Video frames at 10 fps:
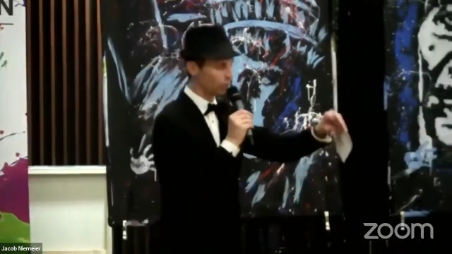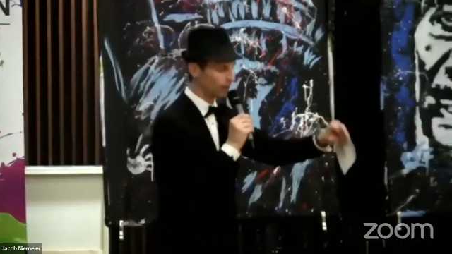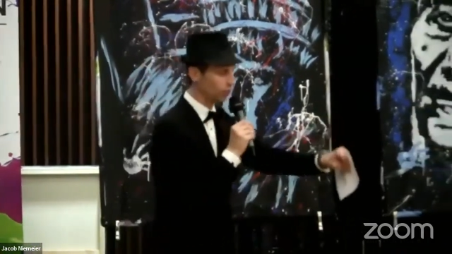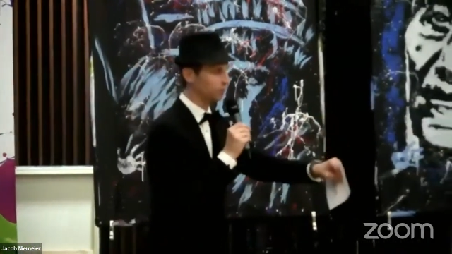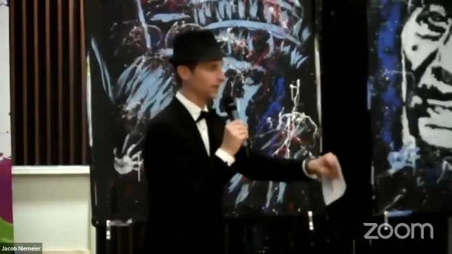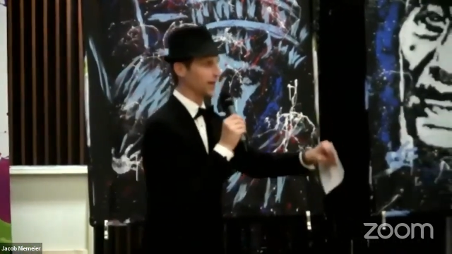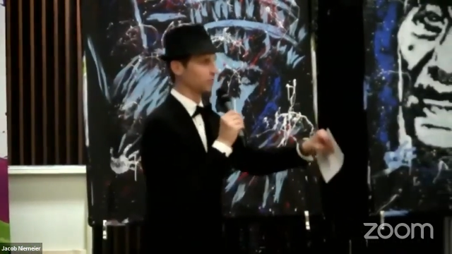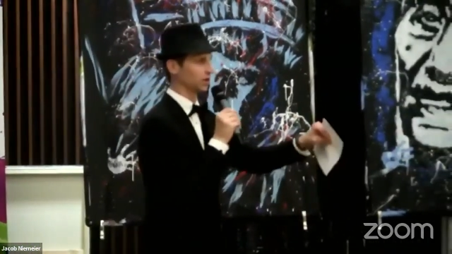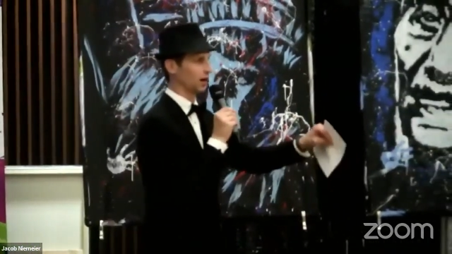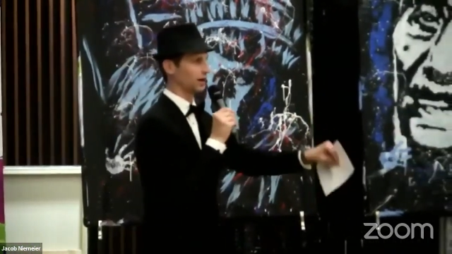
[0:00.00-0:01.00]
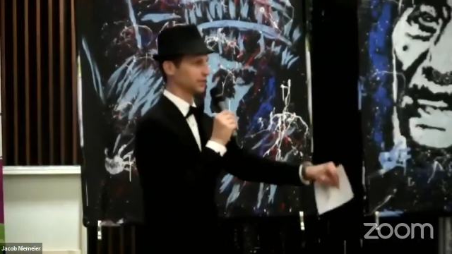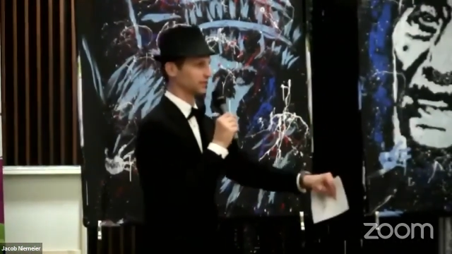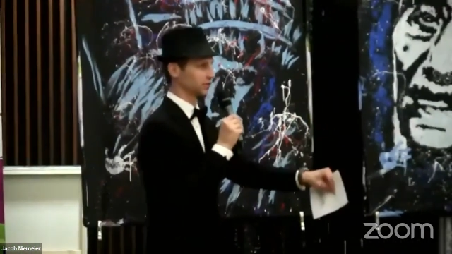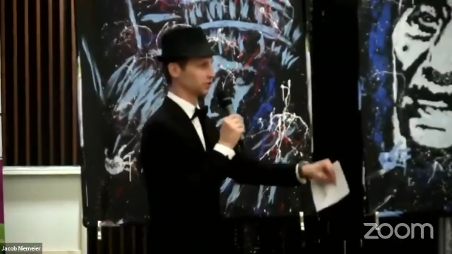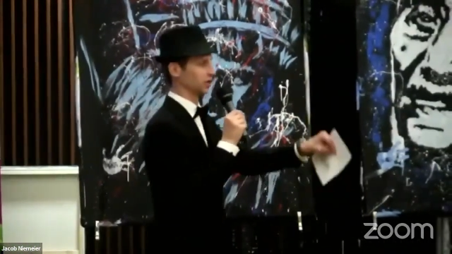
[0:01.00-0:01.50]
we will be able to hire
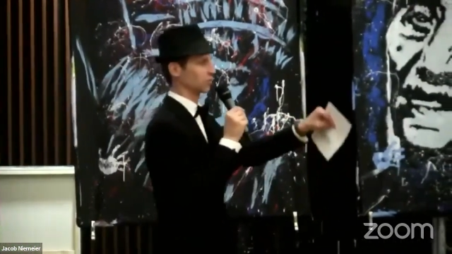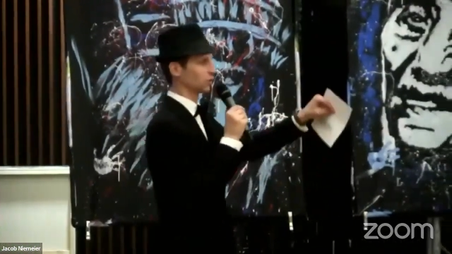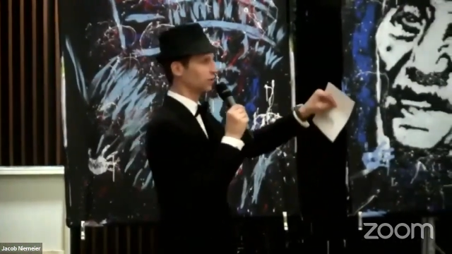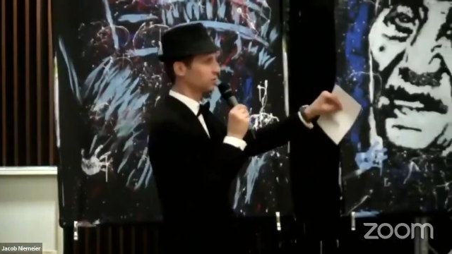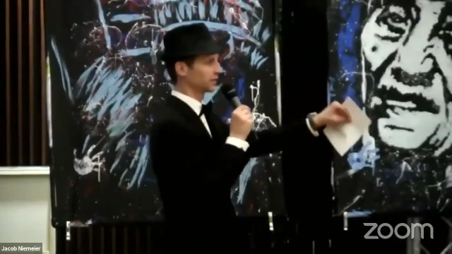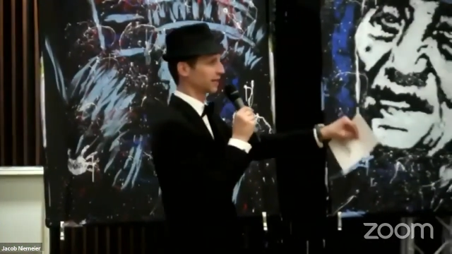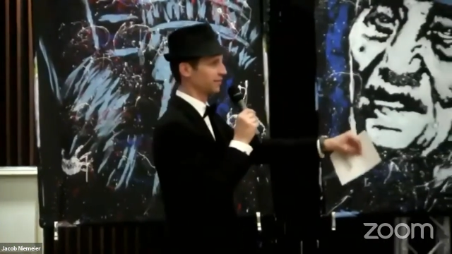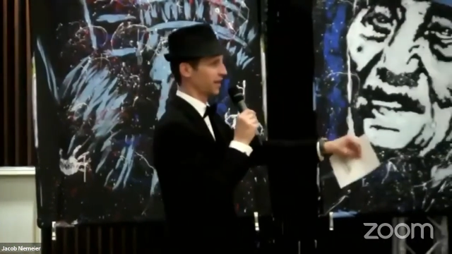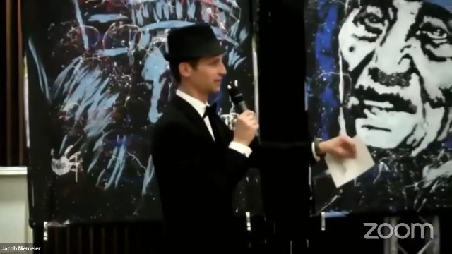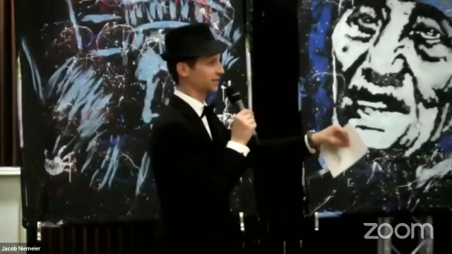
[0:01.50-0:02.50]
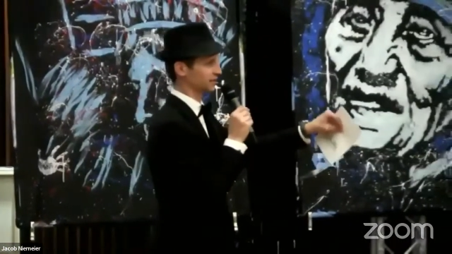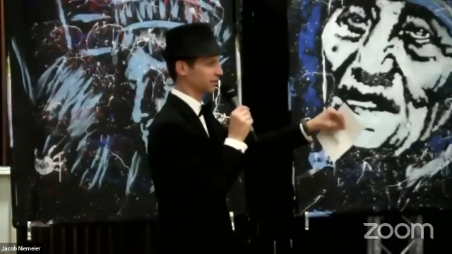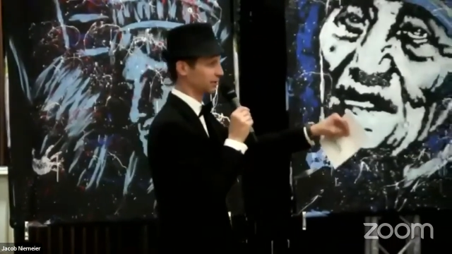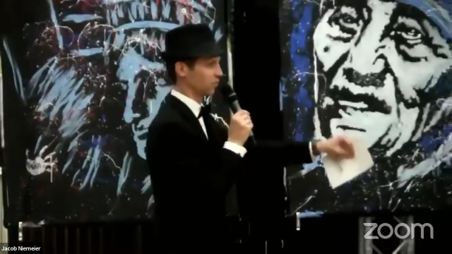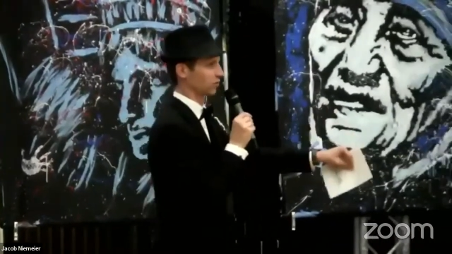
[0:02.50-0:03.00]
this engineer. We will be able to give access
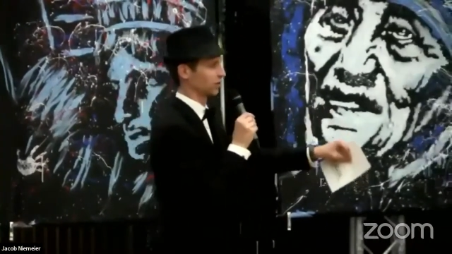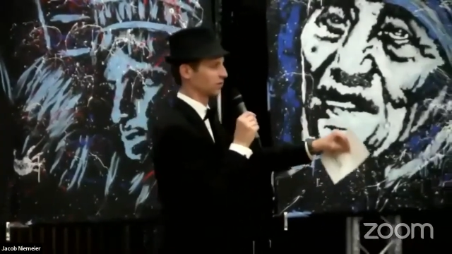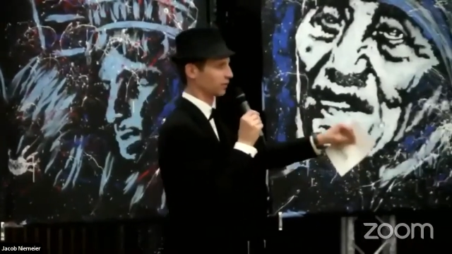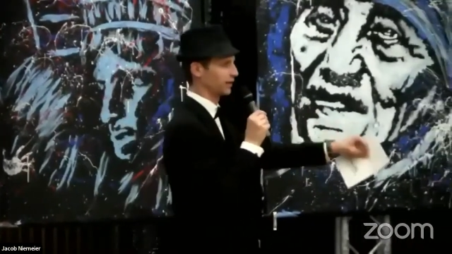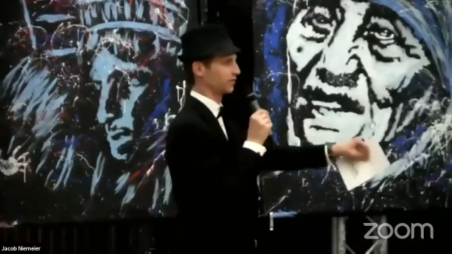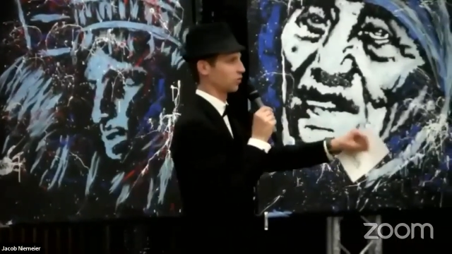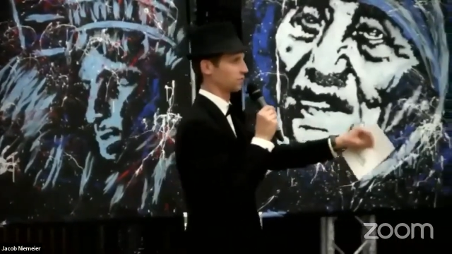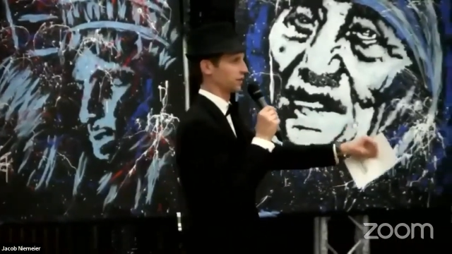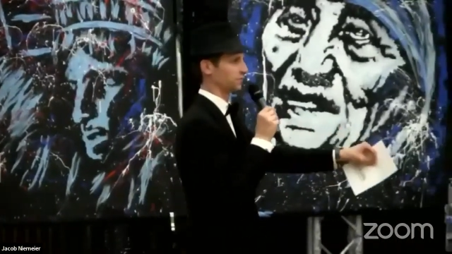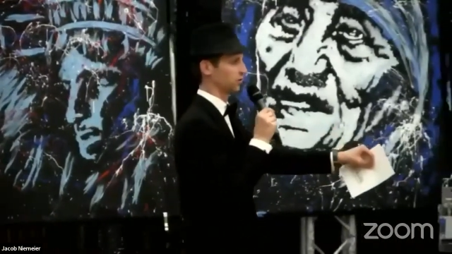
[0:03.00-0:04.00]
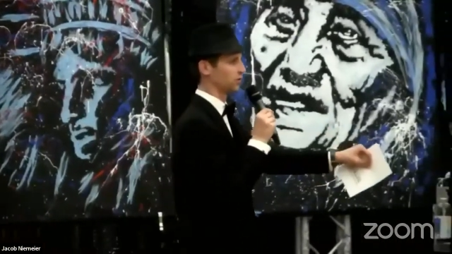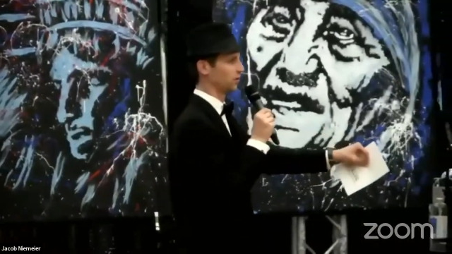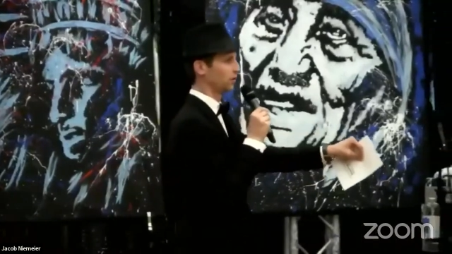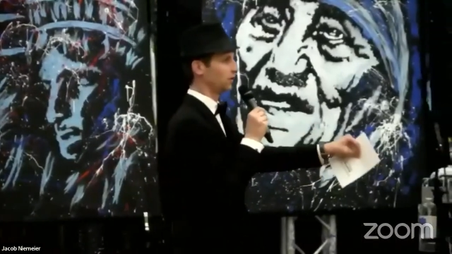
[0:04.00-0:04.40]
to clean water to 3 to 4 people,